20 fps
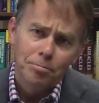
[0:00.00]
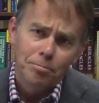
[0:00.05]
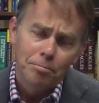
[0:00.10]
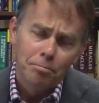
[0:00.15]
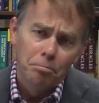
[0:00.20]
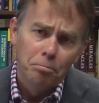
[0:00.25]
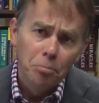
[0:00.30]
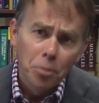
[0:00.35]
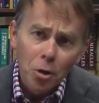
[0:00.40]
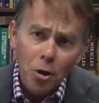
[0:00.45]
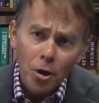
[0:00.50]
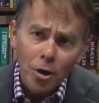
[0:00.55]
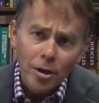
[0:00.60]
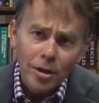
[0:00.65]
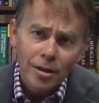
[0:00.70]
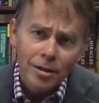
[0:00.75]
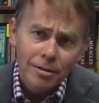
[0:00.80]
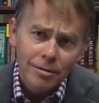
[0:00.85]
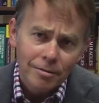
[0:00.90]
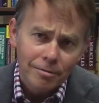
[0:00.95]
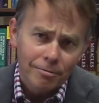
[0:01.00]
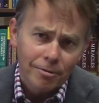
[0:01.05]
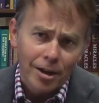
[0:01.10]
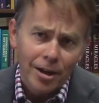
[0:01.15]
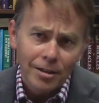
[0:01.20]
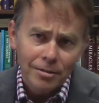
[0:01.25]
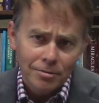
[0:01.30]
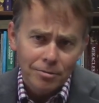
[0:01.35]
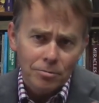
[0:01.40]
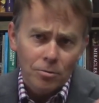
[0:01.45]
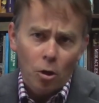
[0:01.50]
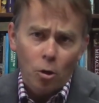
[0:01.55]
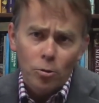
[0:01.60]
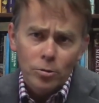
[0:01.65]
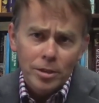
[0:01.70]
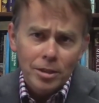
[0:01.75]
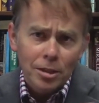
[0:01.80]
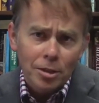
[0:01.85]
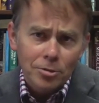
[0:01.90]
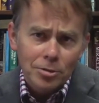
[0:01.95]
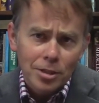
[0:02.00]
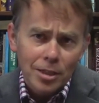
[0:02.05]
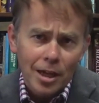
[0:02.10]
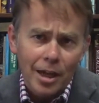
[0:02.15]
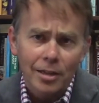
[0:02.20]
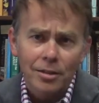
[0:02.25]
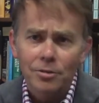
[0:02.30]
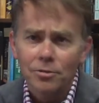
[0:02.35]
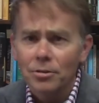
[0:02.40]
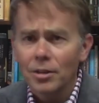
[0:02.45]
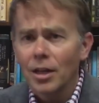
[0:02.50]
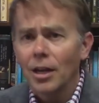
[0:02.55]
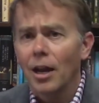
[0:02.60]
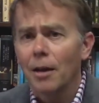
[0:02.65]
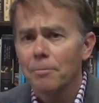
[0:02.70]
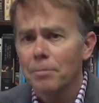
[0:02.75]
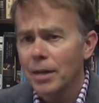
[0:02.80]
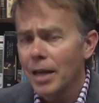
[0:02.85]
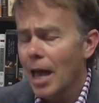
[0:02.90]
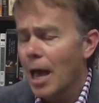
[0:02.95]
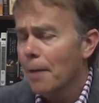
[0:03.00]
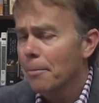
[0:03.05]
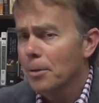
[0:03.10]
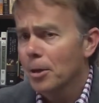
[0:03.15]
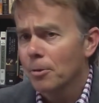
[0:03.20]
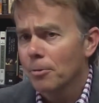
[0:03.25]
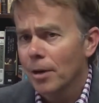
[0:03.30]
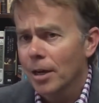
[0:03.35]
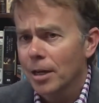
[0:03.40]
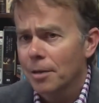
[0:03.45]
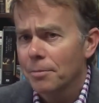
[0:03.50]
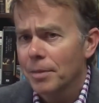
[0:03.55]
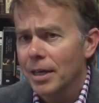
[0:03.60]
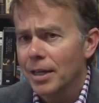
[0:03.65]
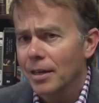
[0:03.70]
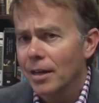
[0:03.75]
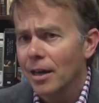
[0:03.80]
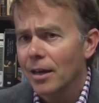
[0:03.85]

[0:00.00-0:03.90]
book, right, holding those together, that I've been happy to recommend.